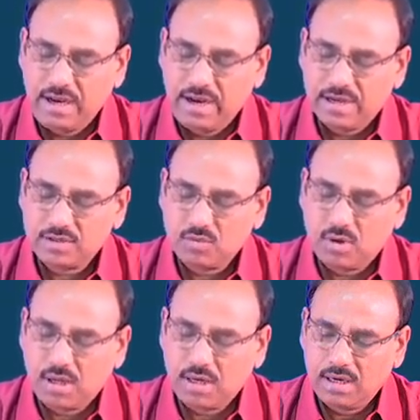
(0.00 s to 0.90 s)

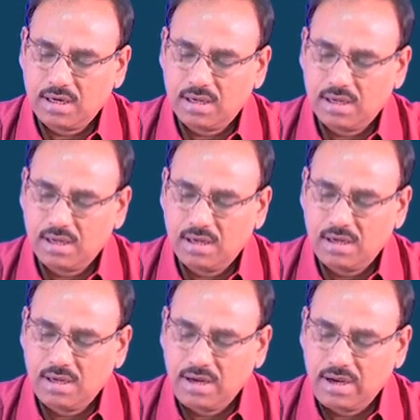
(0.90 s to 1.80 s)
x1,
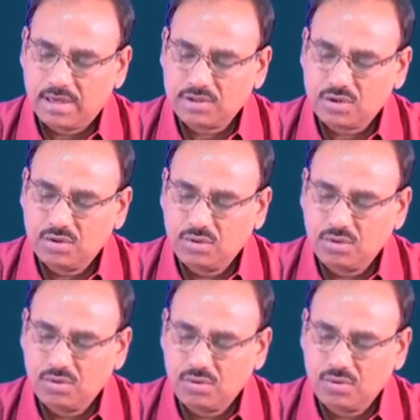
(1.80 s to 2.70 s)

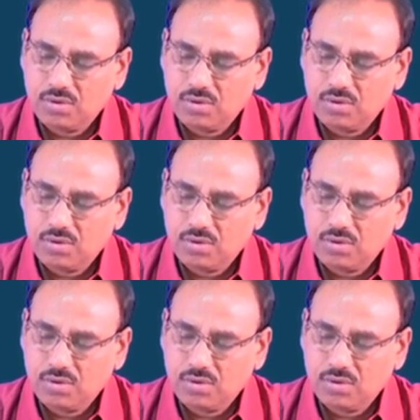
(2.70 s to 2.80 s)
x2,